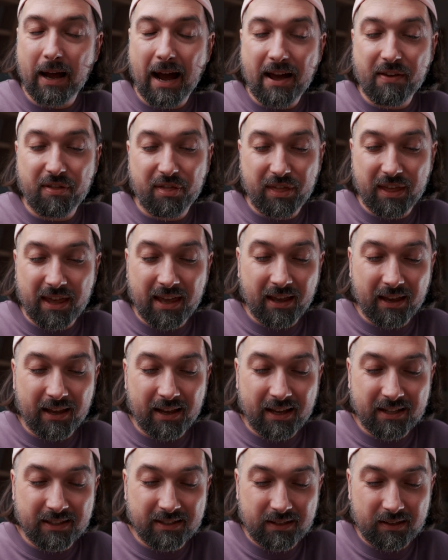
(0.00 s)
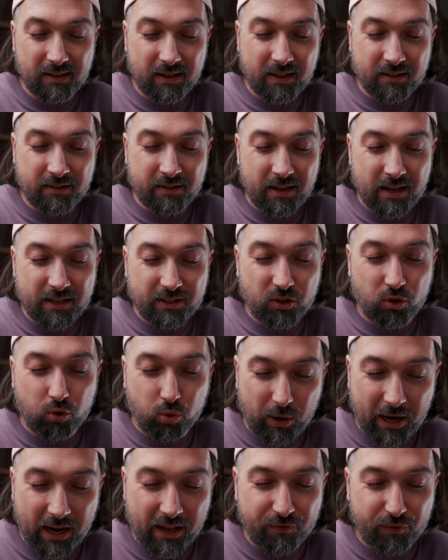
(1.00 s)
I think it's
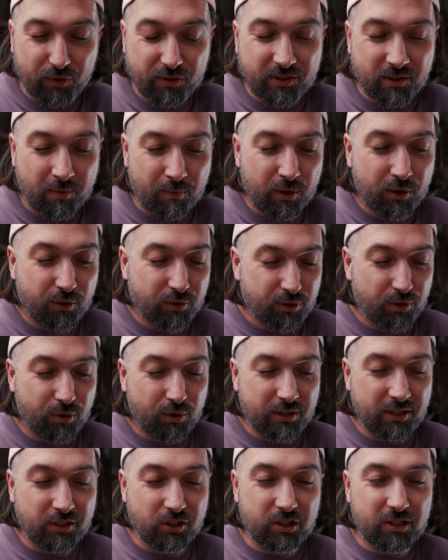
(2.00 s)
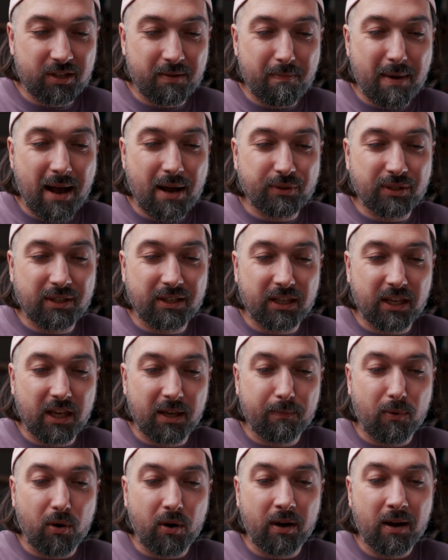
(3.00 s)
great for someone who's using just a mouse and
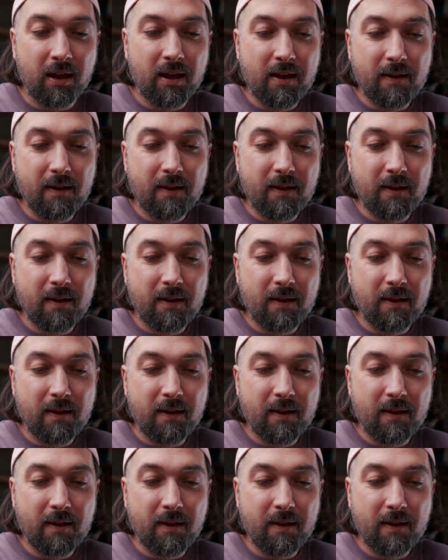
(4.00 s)
keyboard.